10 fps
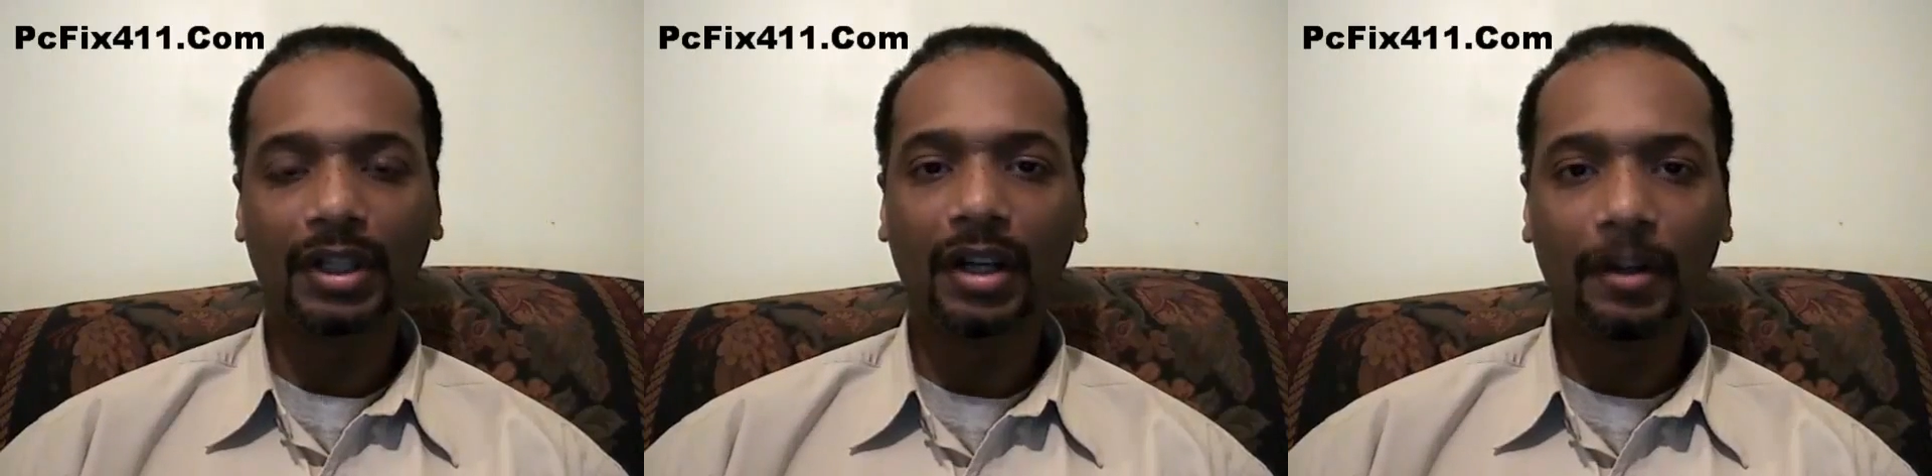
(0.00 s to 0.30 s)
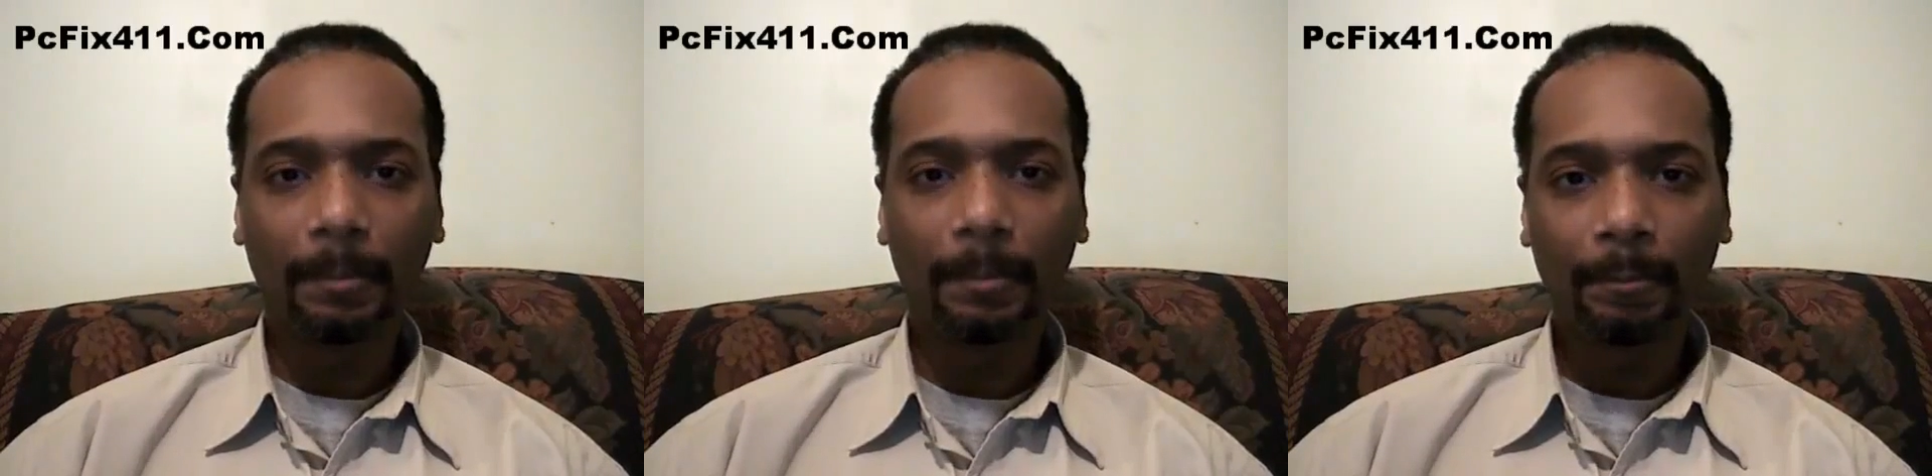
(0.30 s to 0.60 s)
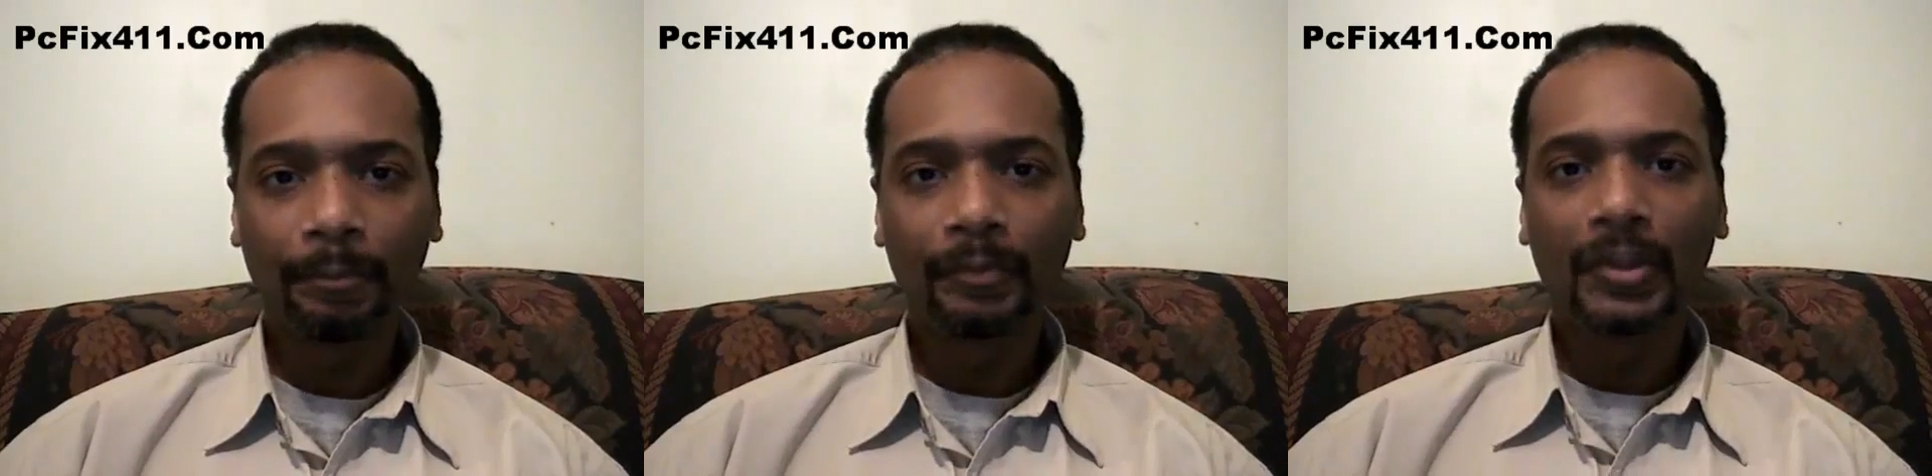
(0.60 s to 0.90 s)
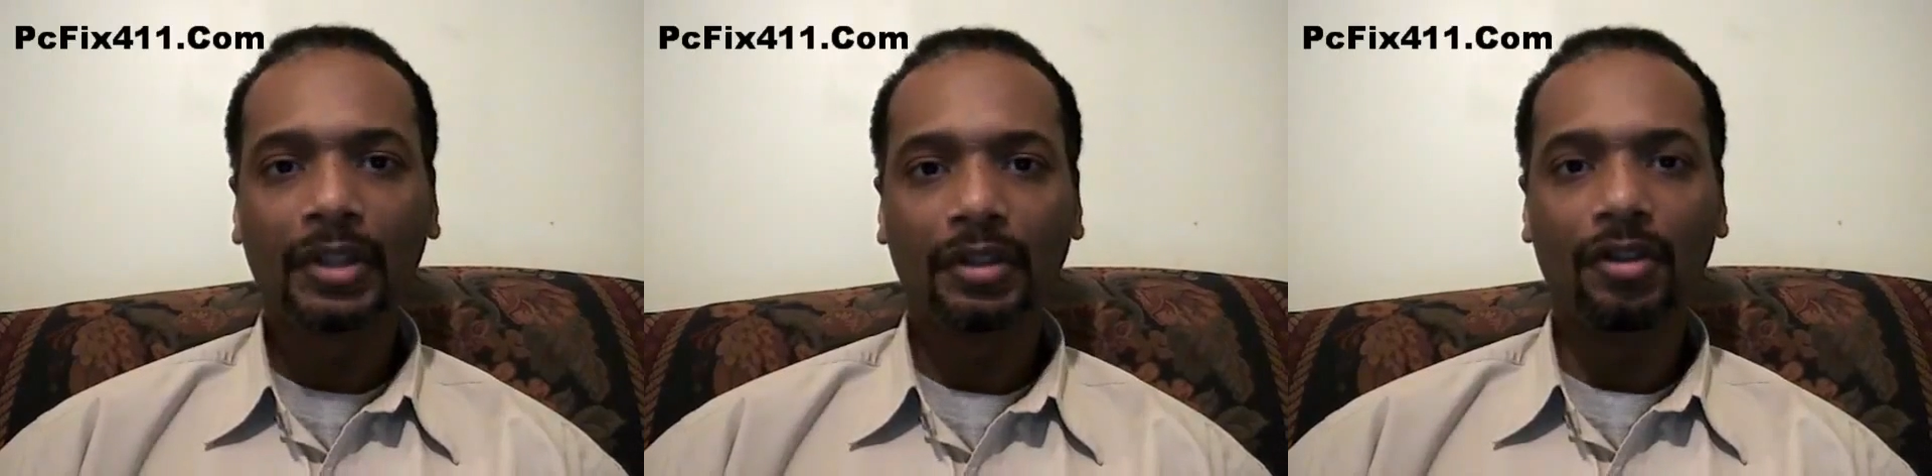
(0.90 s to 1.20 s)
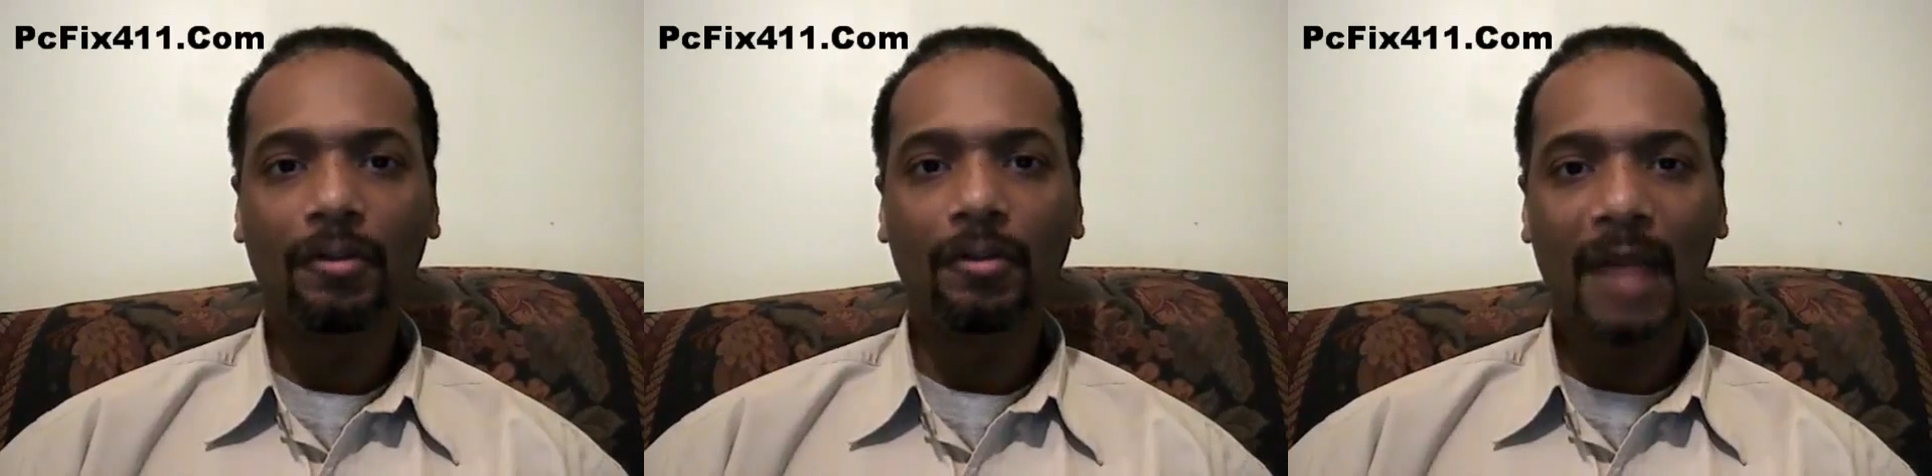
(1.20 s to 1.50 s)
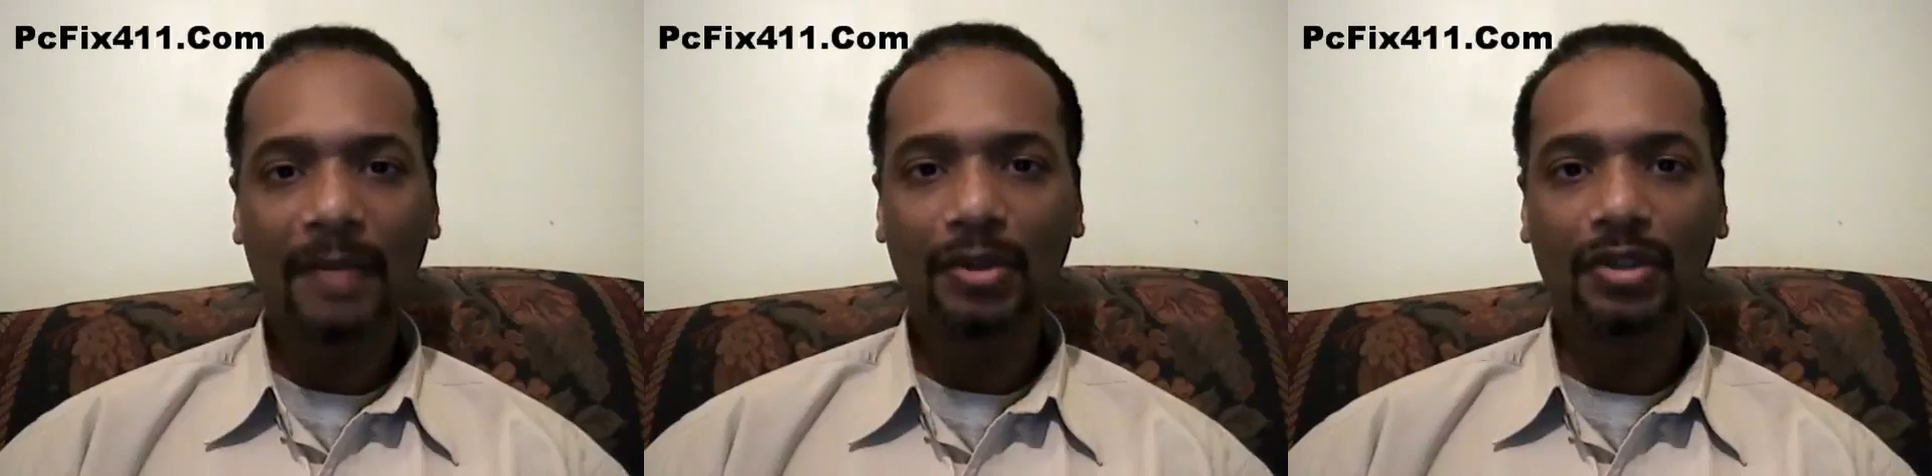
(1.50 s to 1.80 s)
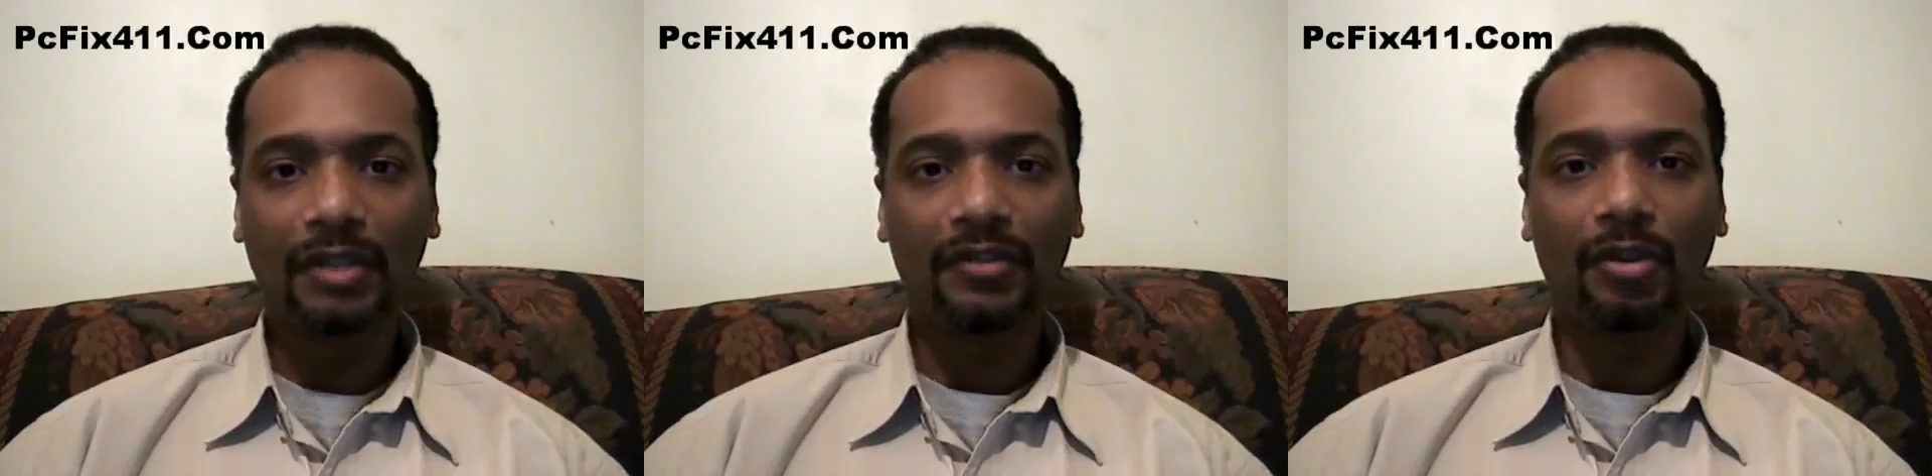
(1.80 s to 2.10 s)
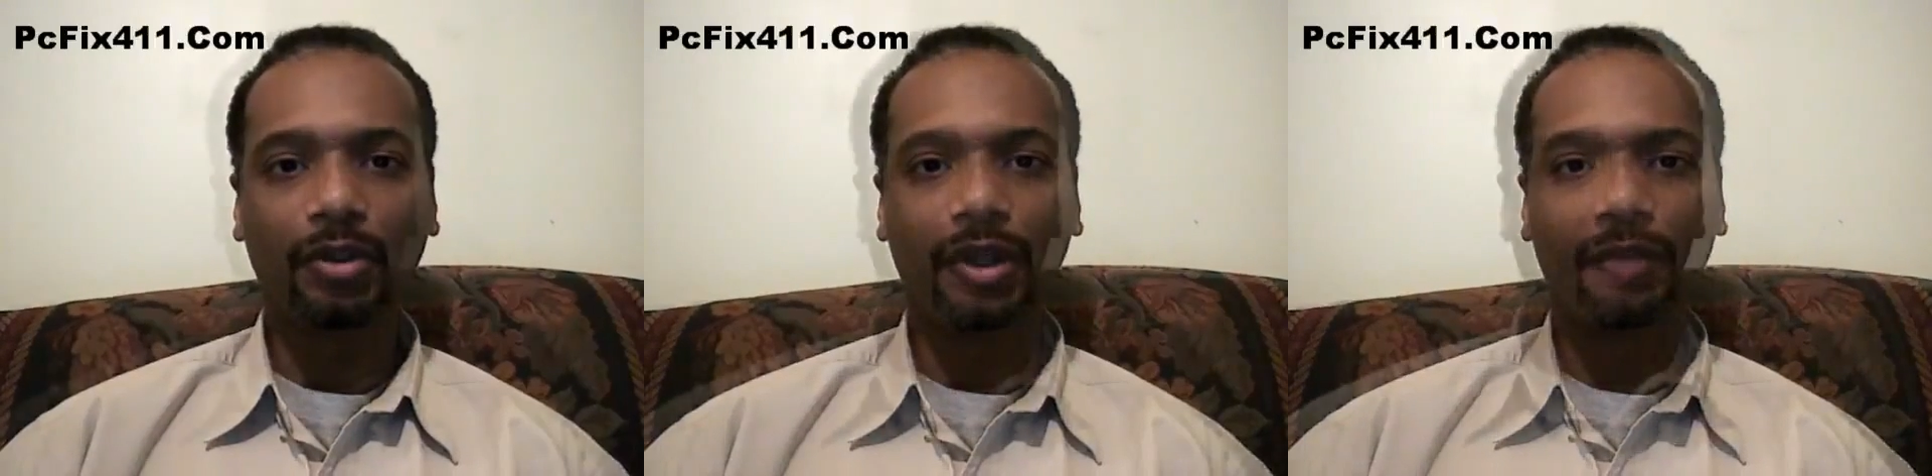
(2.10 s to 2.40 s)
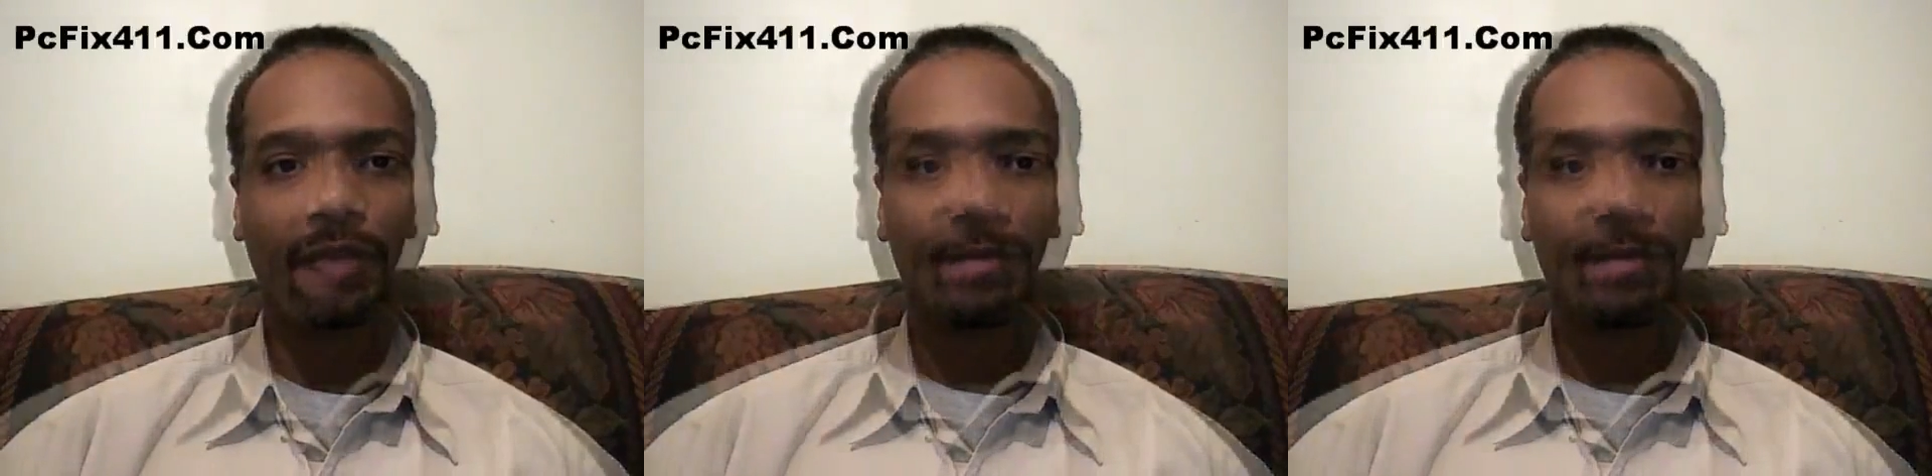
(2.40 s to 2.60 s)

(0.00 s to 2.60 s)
My Music folder.